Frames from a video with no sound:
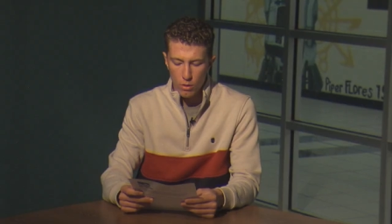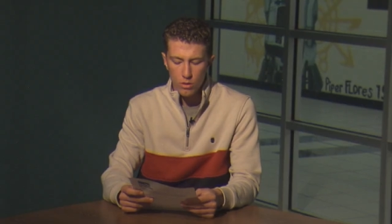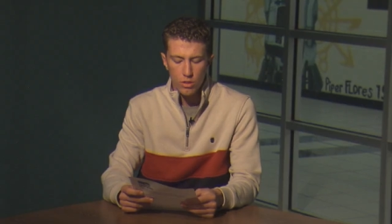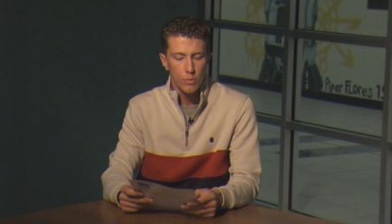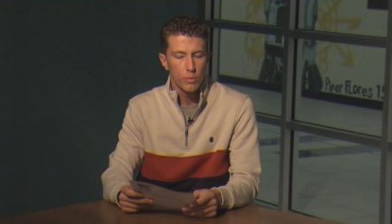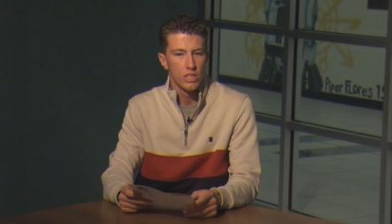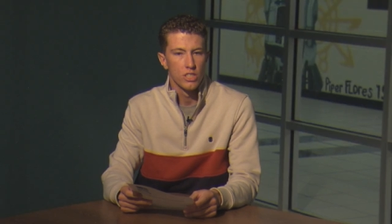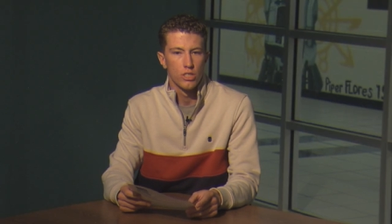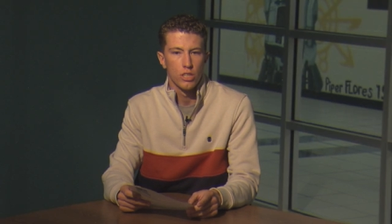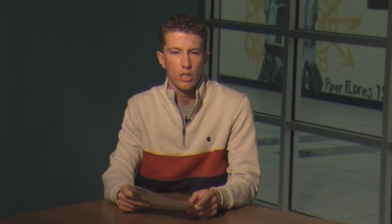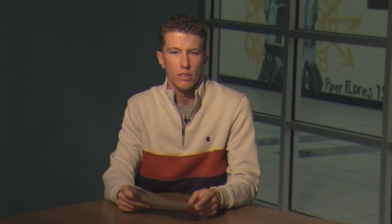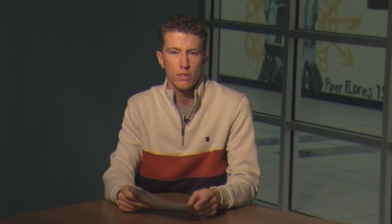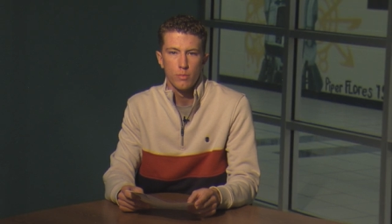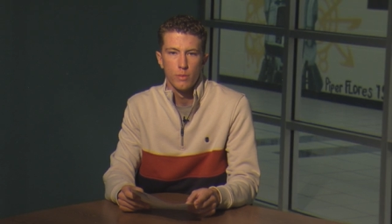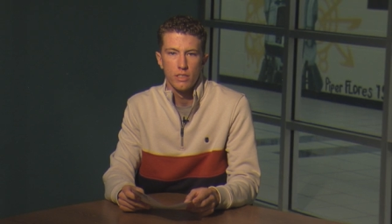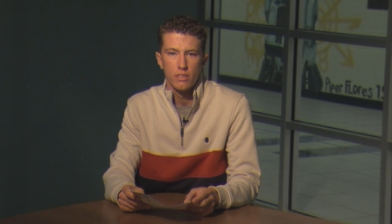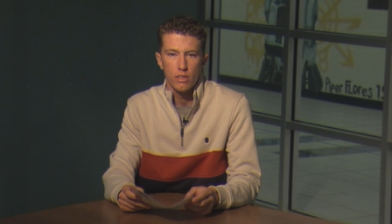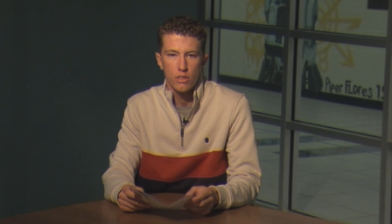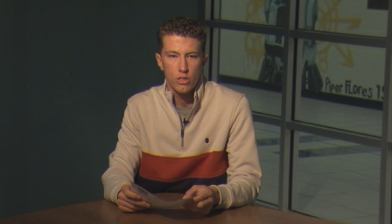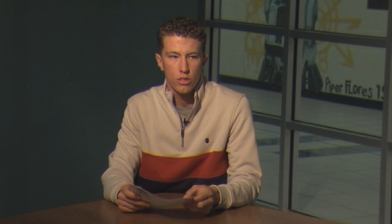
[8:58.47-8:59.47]
some
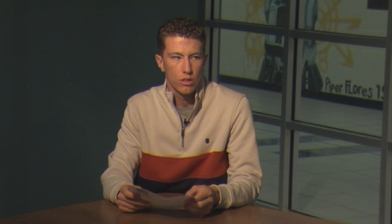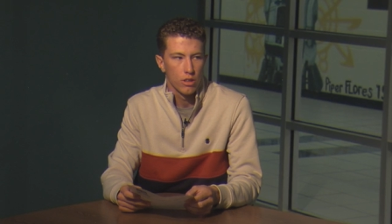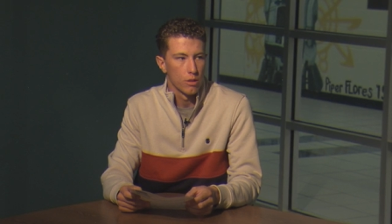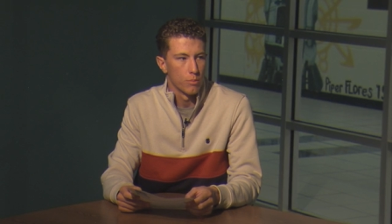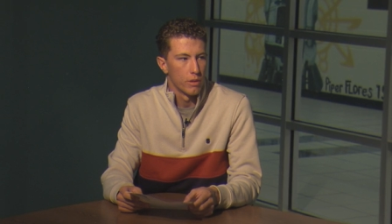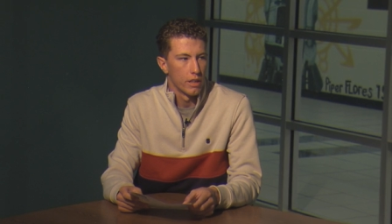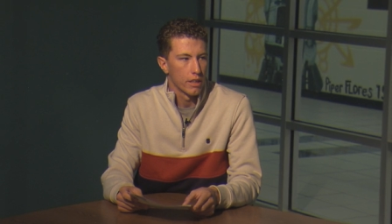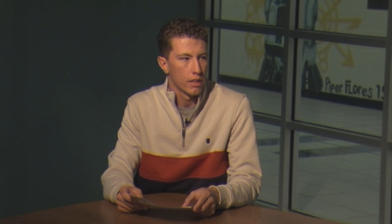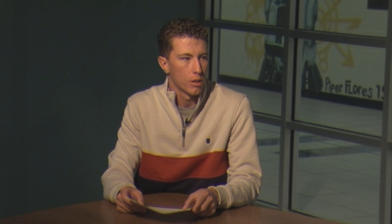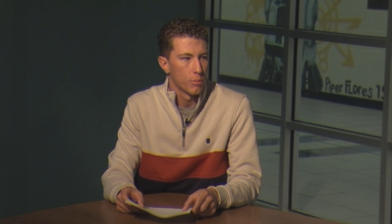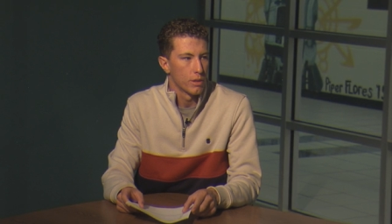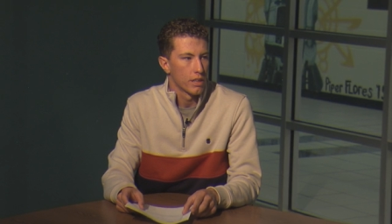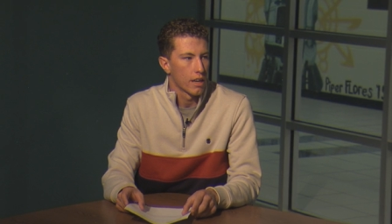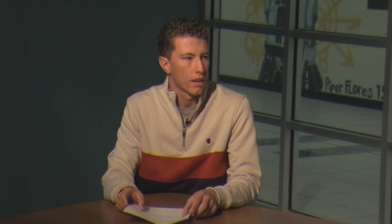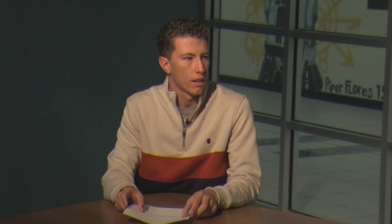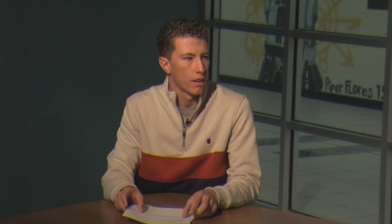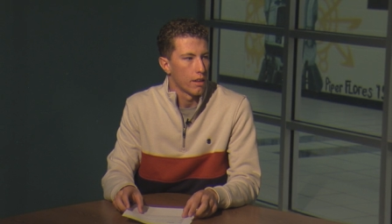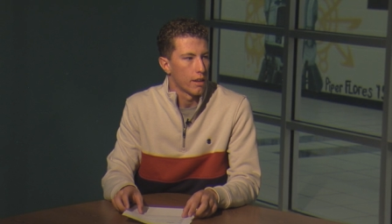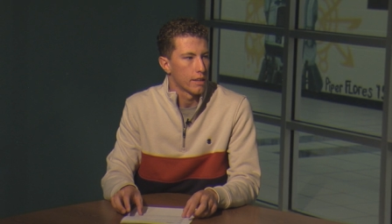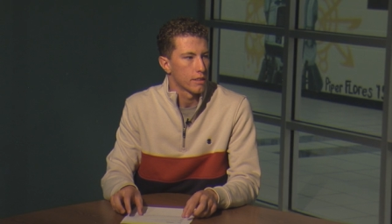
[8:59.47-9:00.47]
adjustments that you're going to make coming
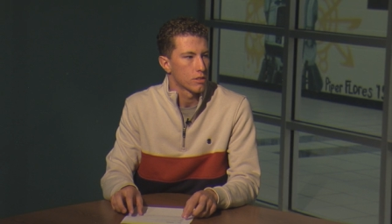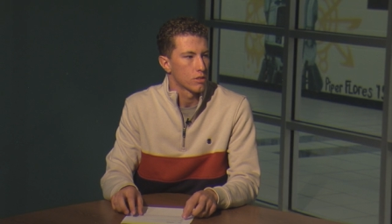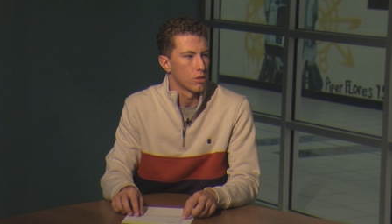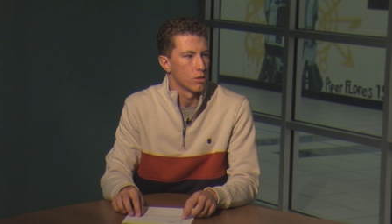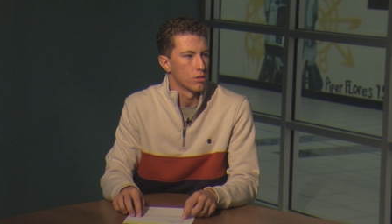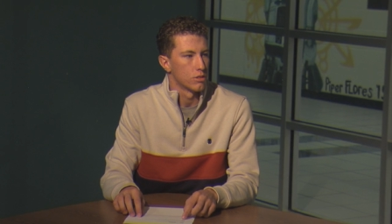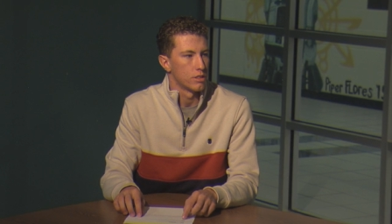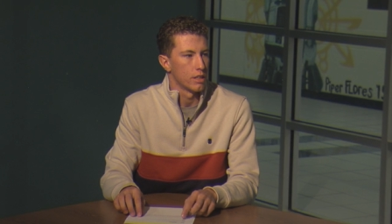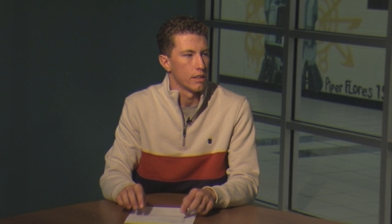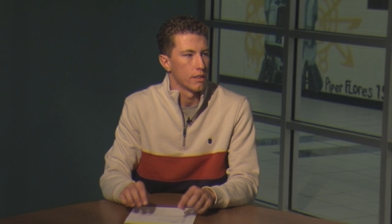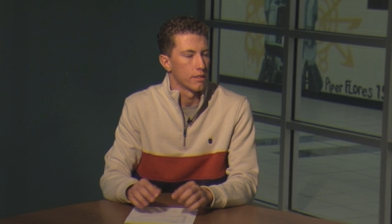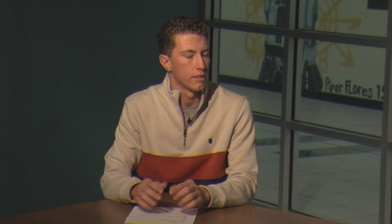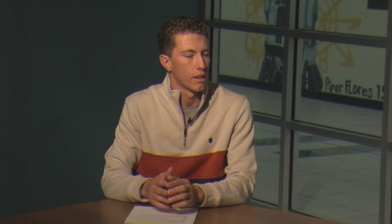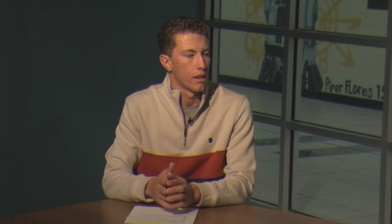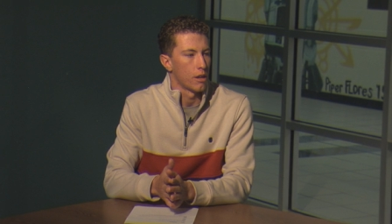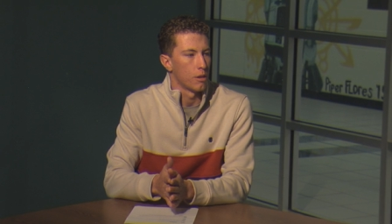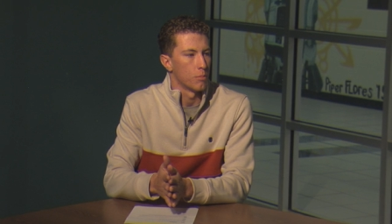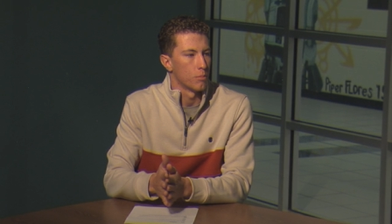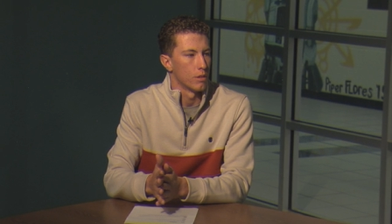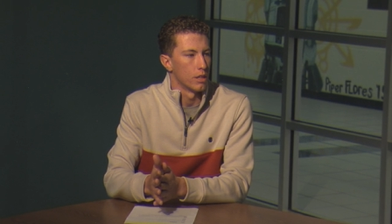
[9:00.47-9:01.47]
out of last Thursday's
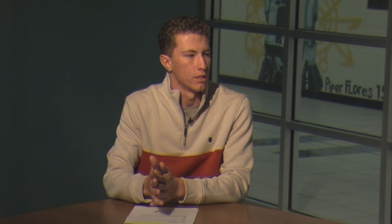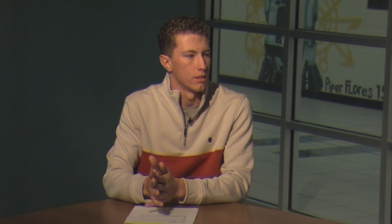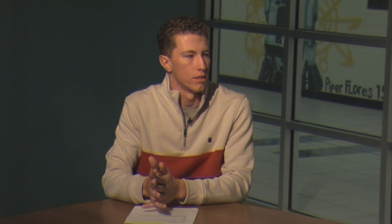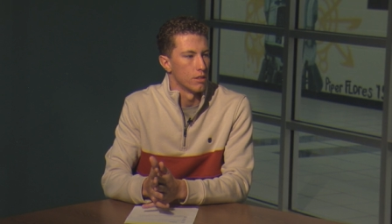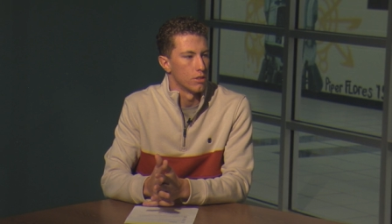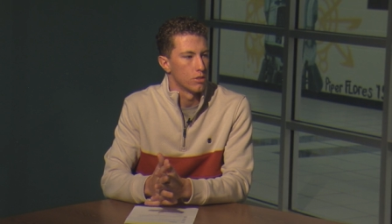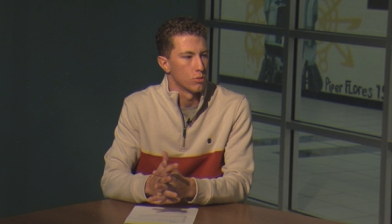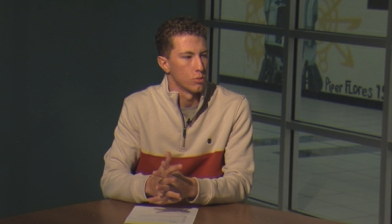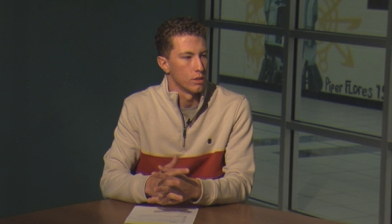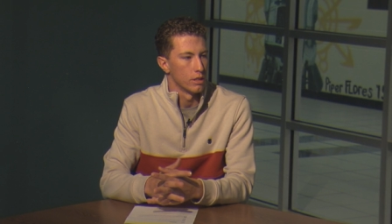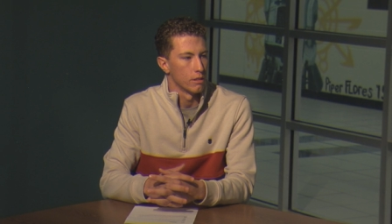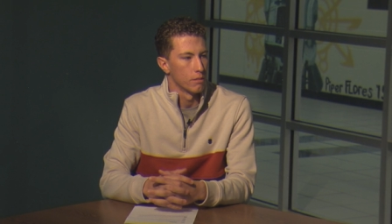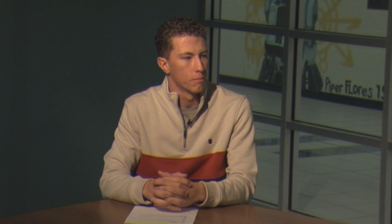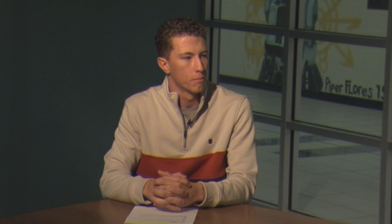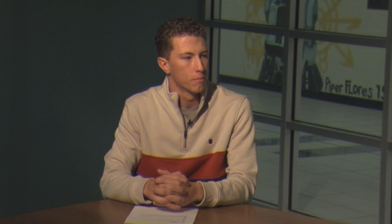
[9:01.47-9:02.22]
game into this week?